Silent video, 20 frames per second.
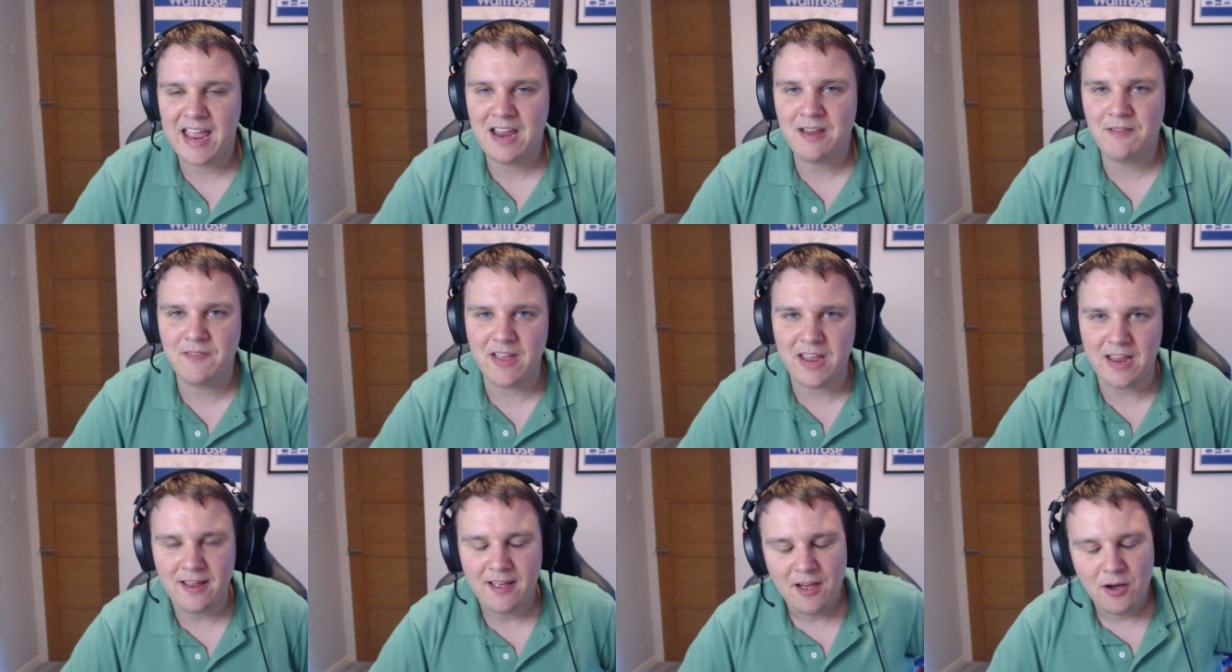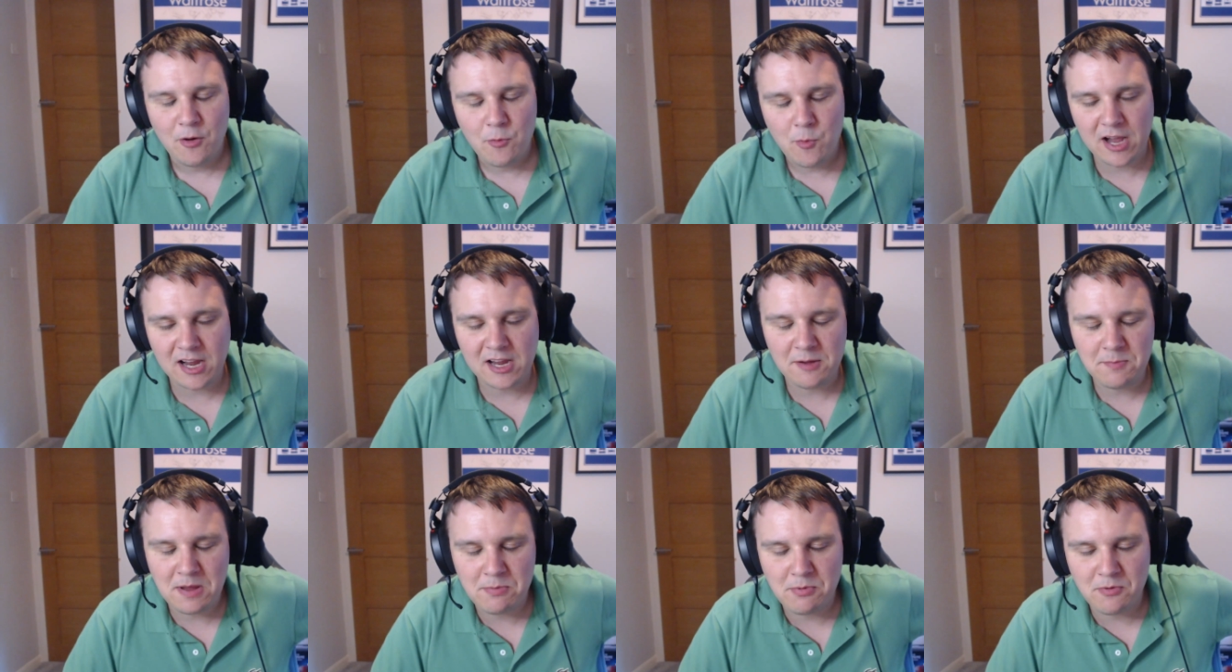Ingve, where
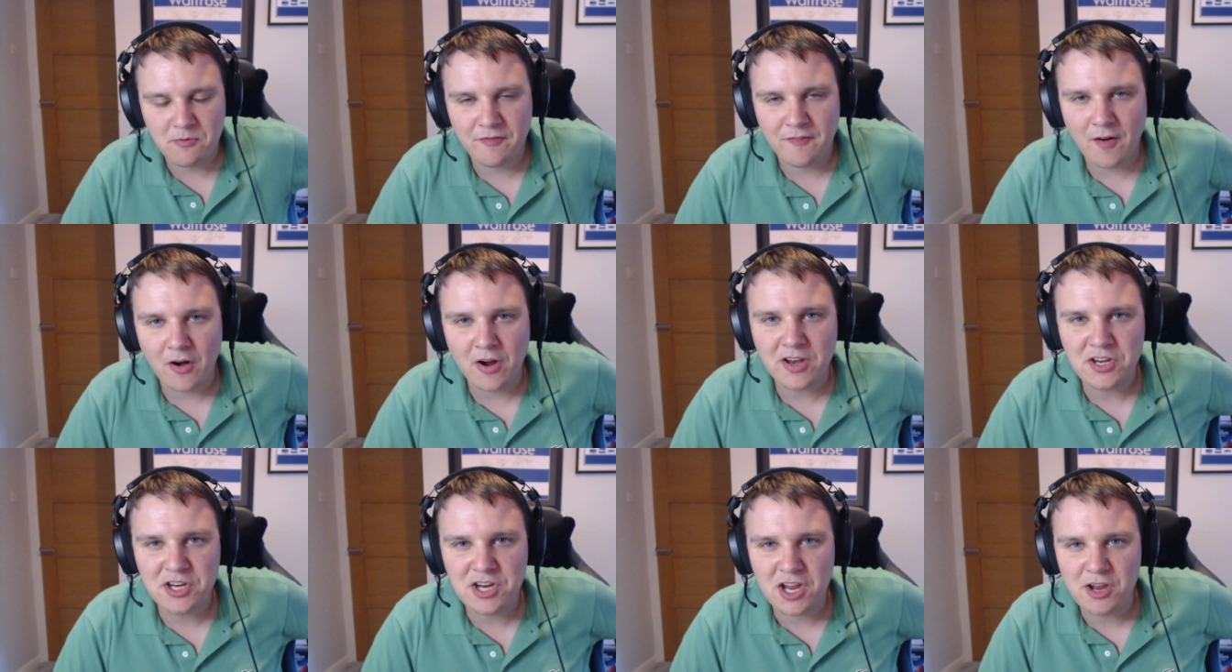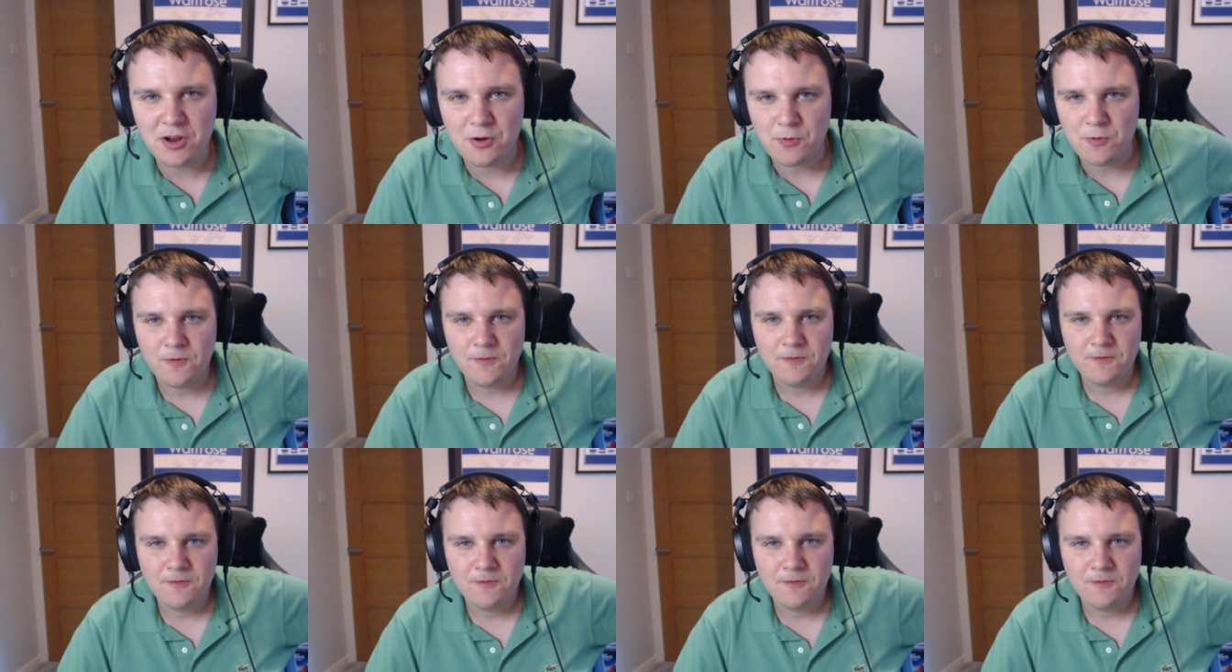can people find you?